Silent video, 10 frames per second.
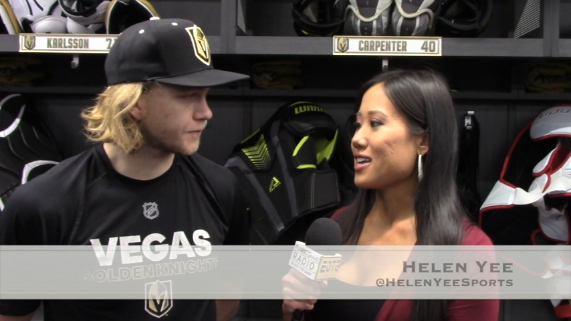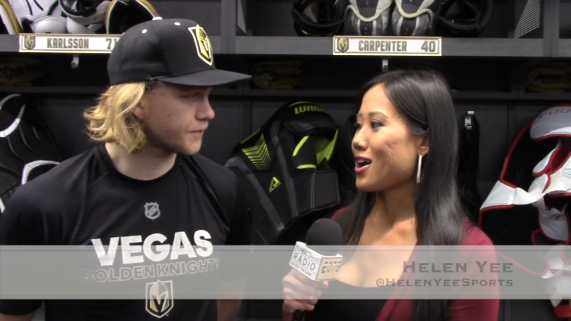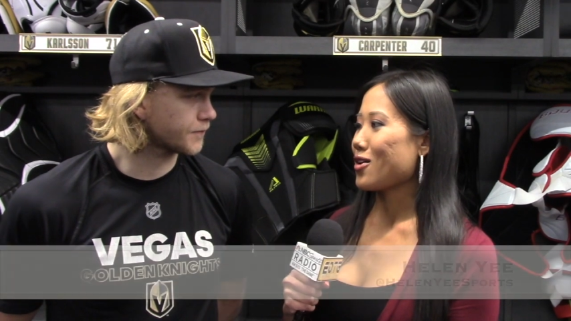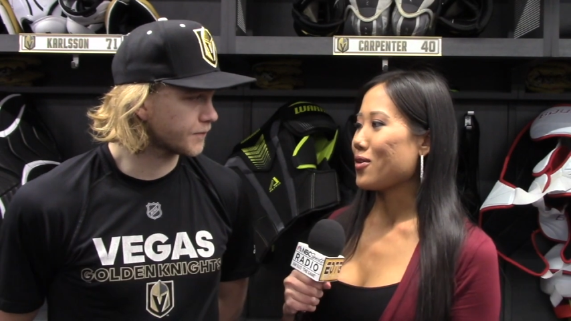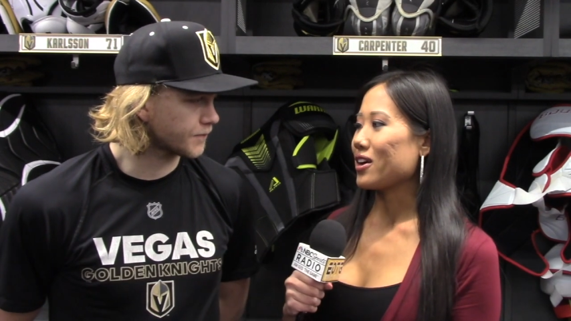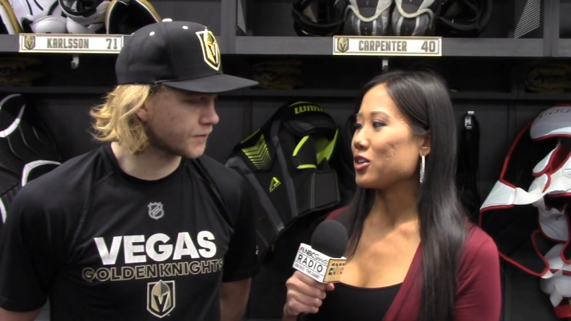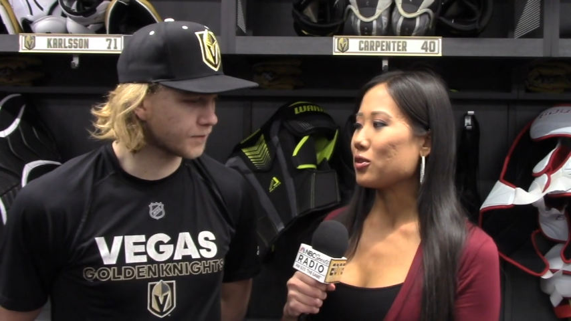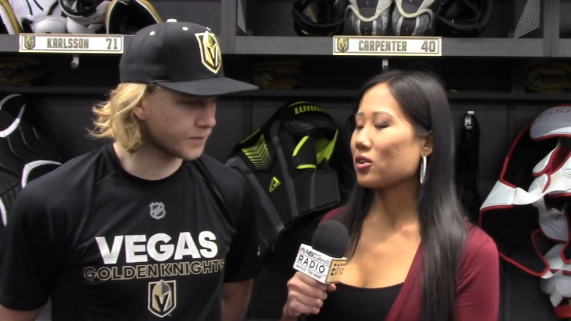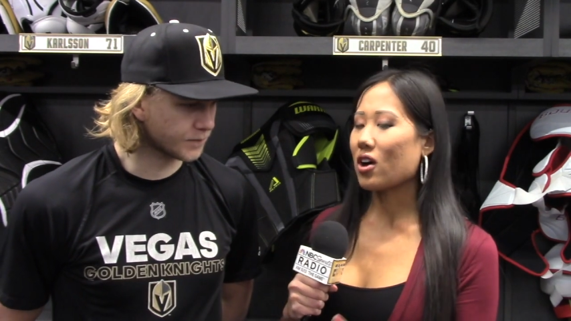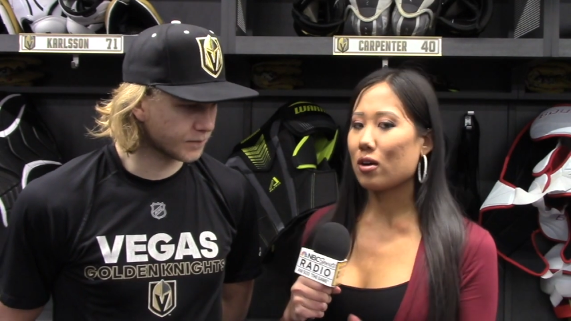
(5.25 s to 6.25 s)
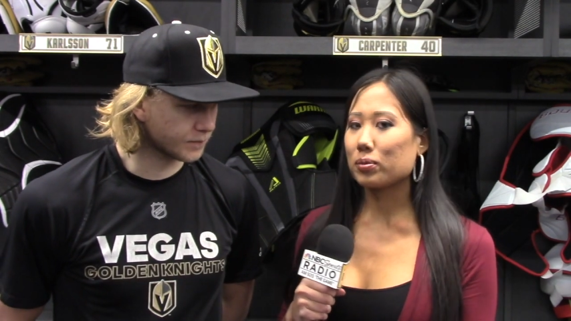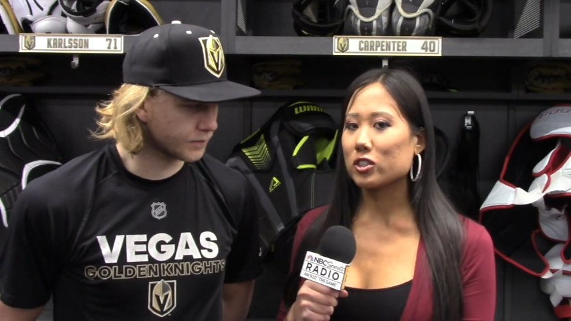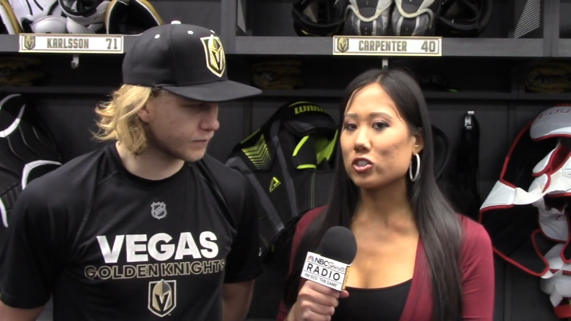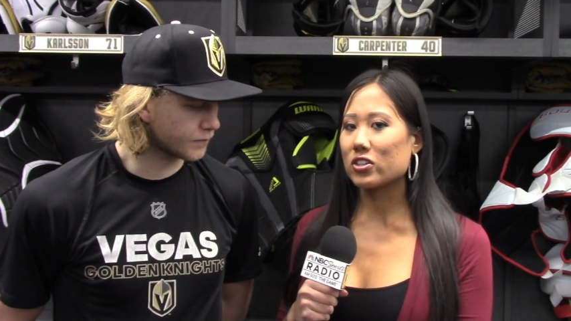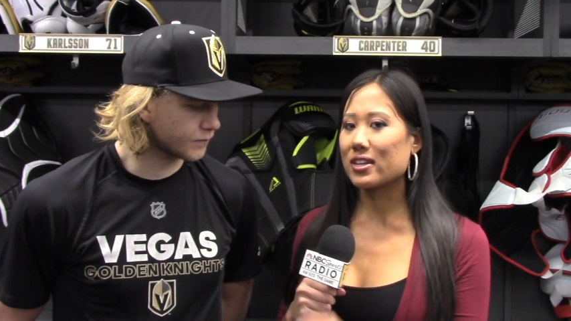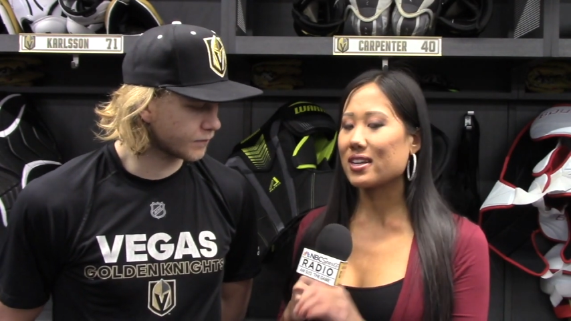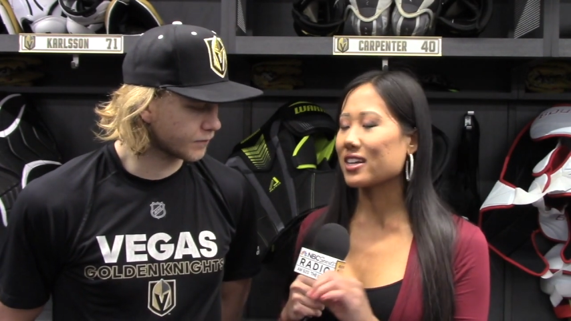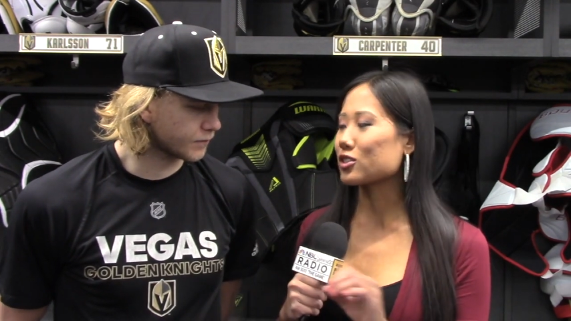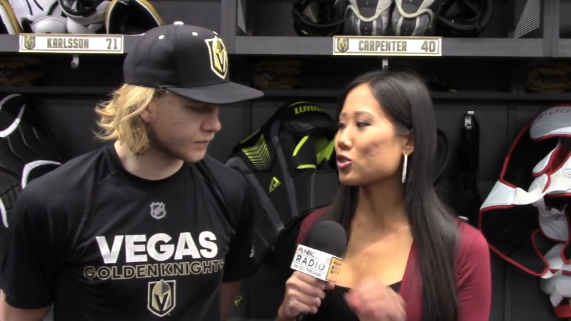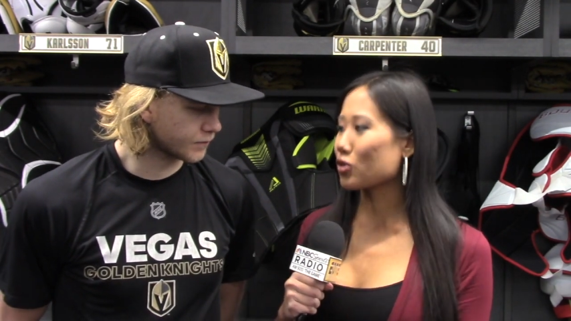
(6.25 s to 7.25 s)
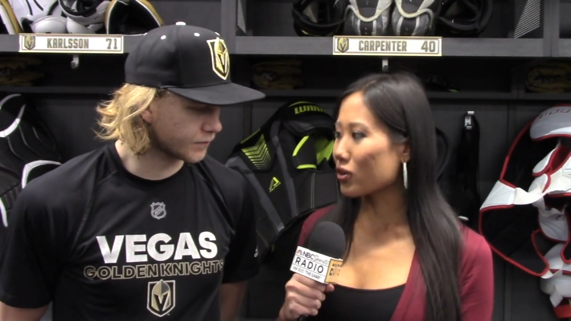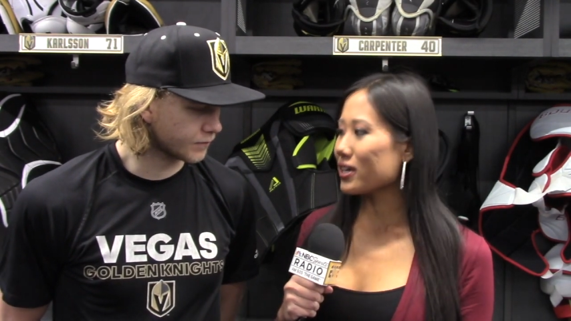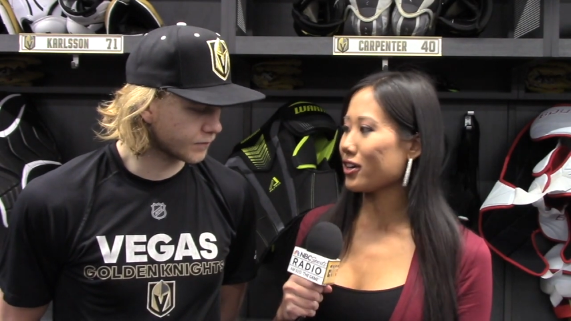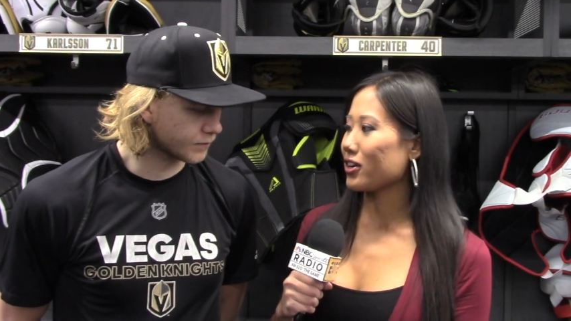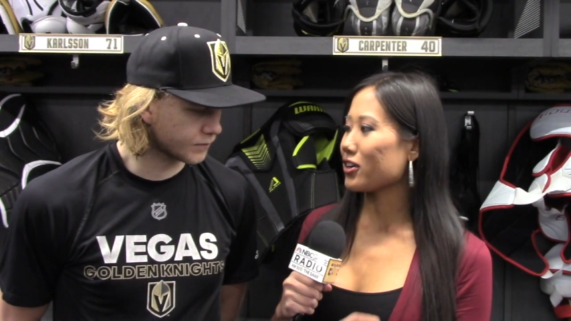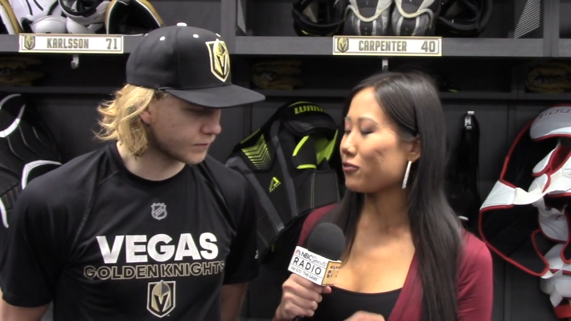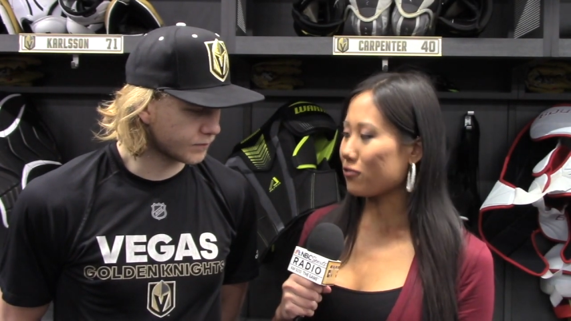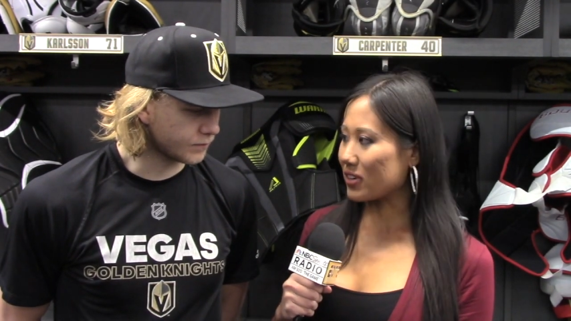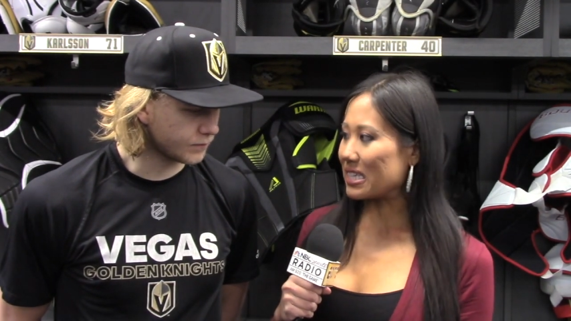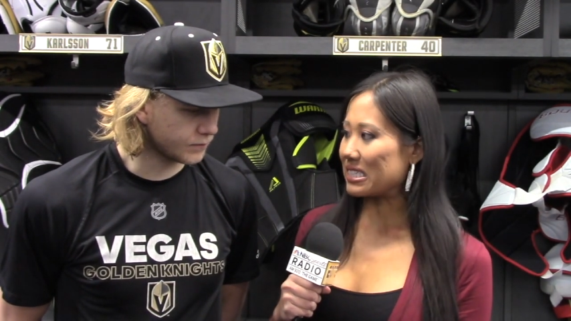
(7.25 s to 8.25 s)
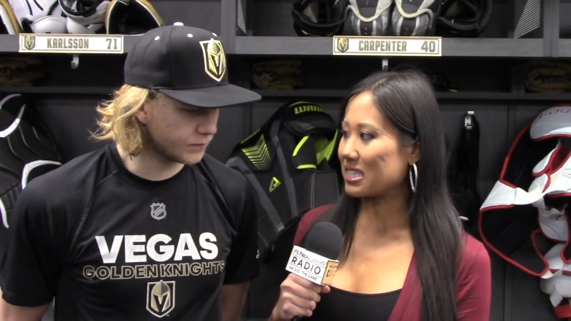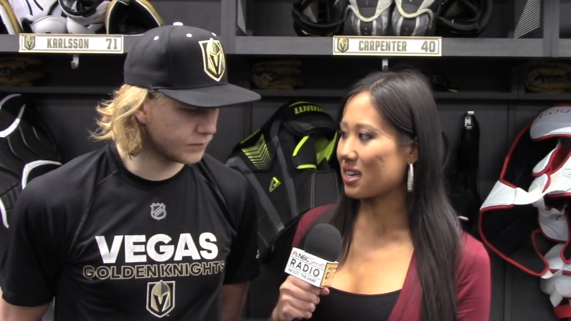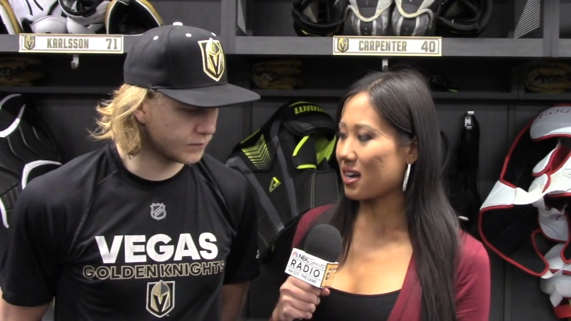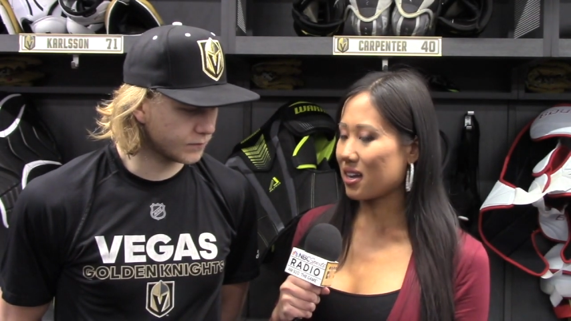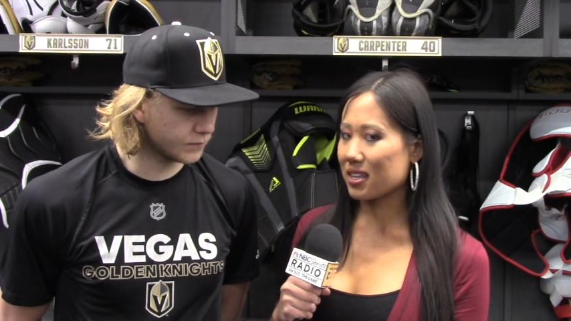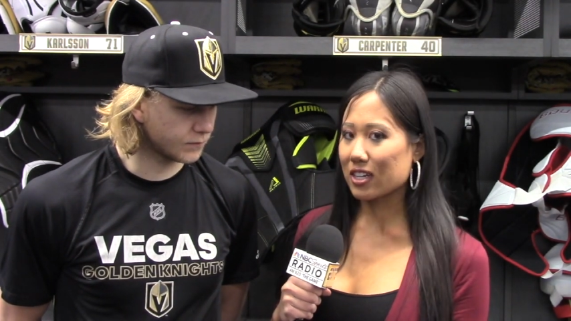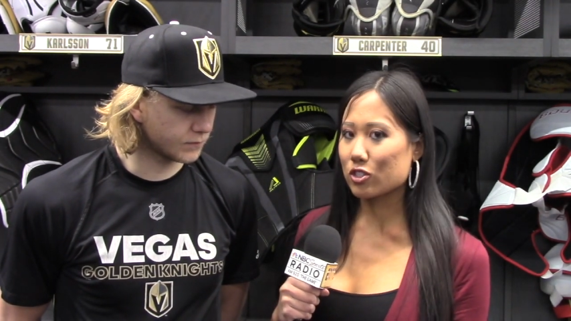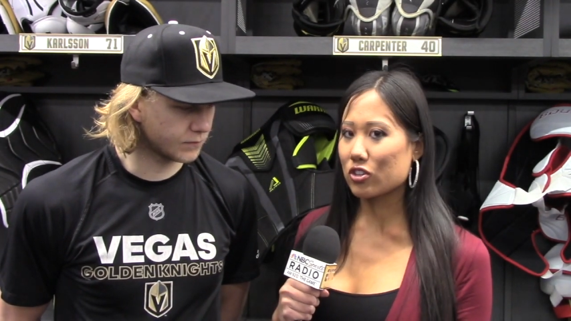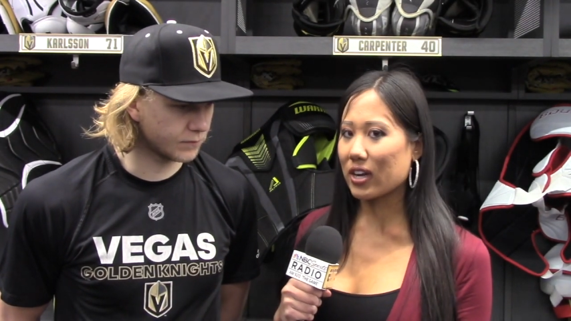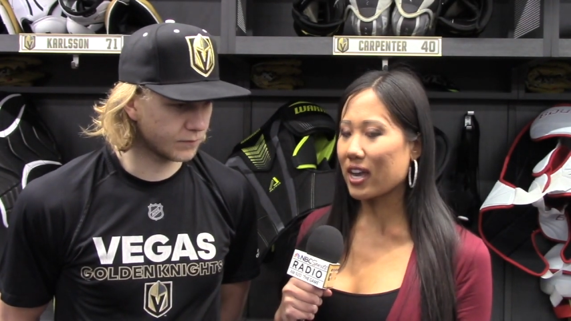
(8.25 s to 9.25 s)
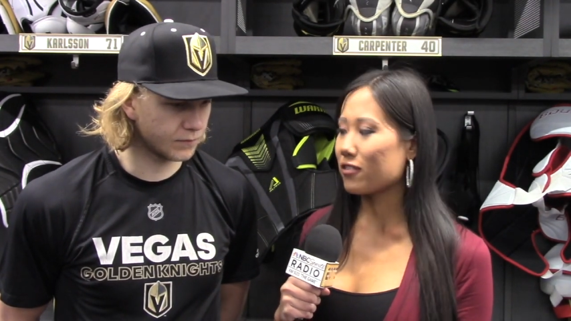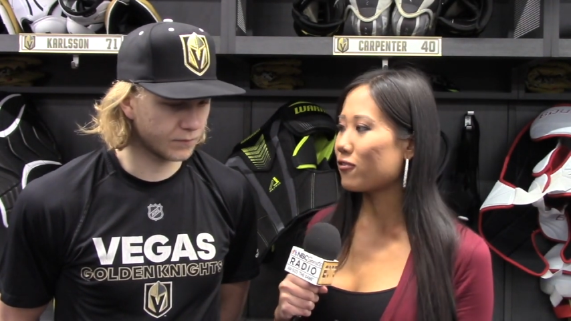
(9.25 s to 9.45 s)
Speaker 1: Now, you accomplished an extraordinary feat yesterday,